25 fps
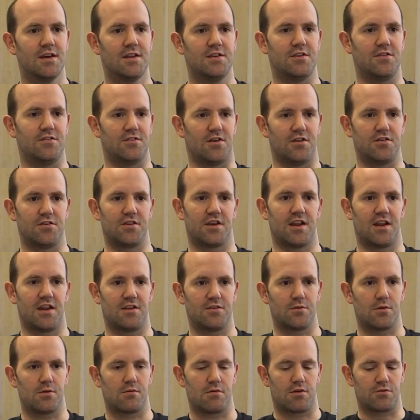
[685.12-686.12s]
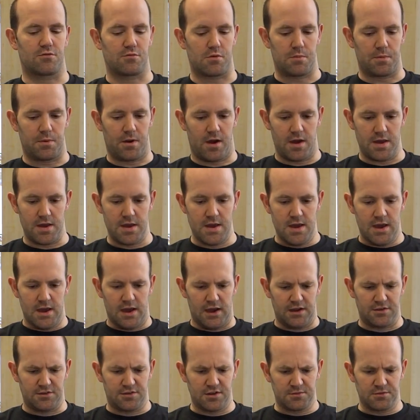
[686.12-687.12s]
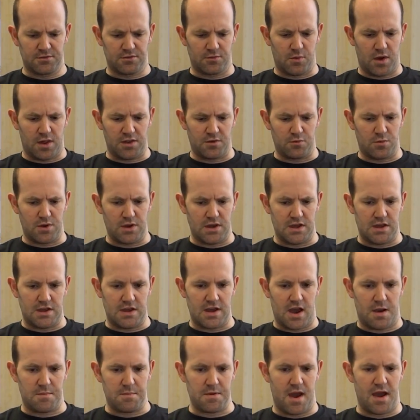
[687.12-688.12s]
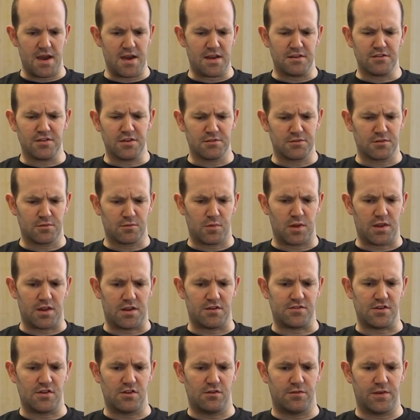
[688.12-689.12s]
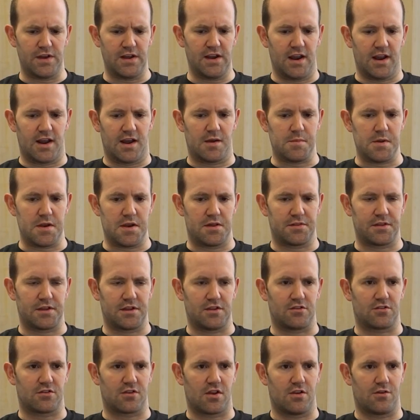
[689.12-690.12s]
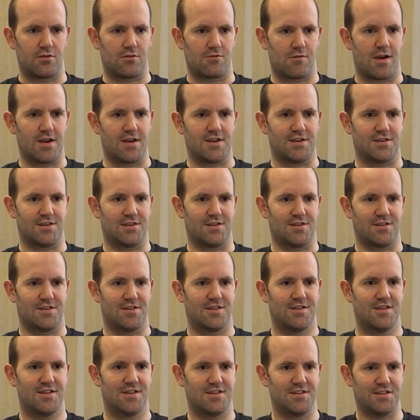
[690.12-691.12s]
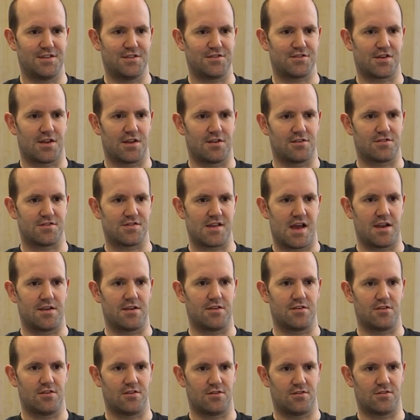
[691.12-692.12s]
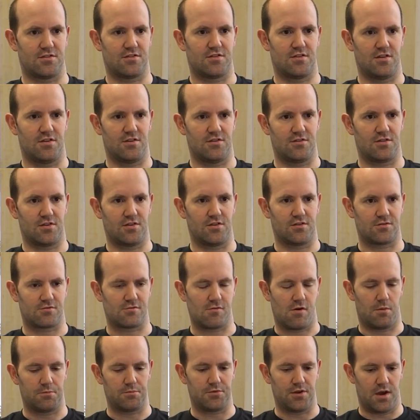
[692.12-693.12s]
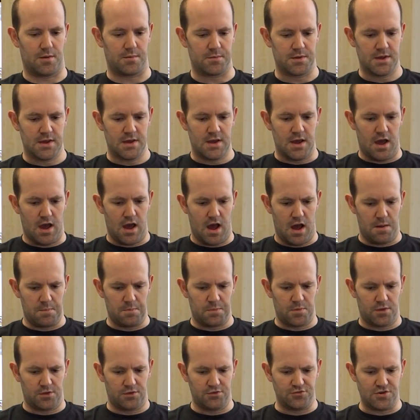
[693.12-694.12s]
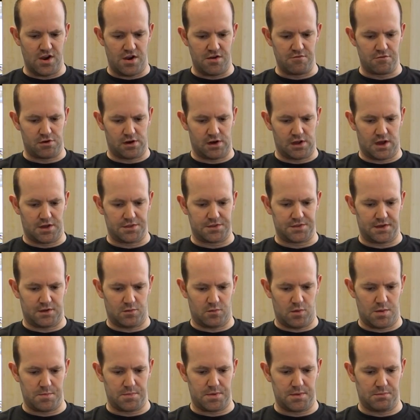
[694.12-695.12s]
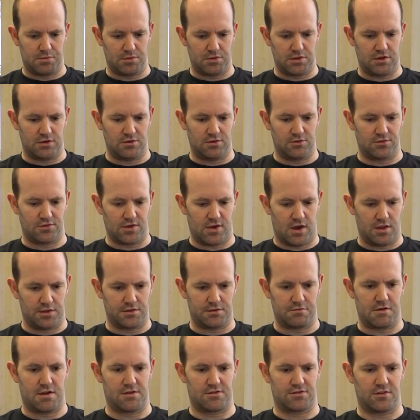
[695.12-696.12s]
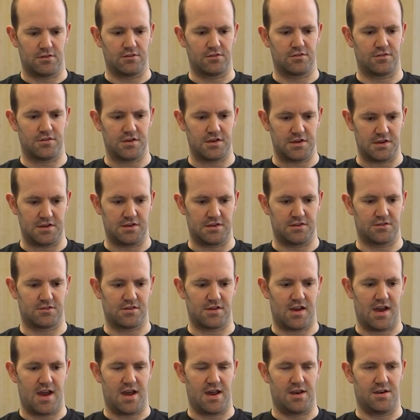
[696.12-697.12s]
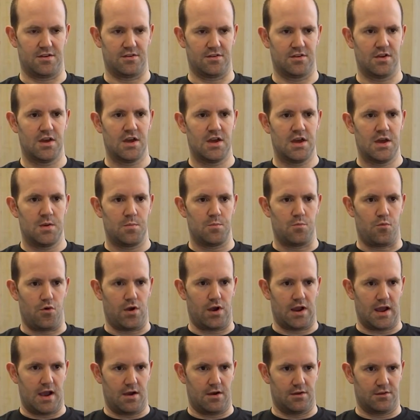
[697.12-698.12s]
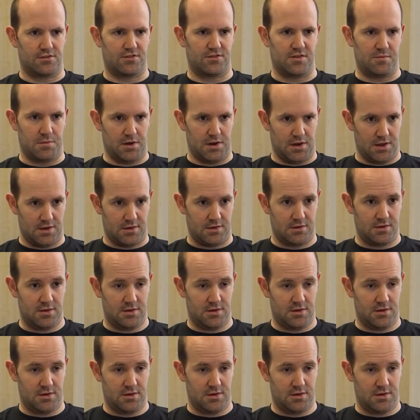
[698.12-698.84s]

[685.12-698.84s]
designed to connect to a Raspberry Pi. In terms of whether we, I mean, in terms of whether there's ill feeling, I mean, I think it's kind of great that this kind of standard has, has, has cropped up. Um, generally, I think when people use other SOCs and bring out a similar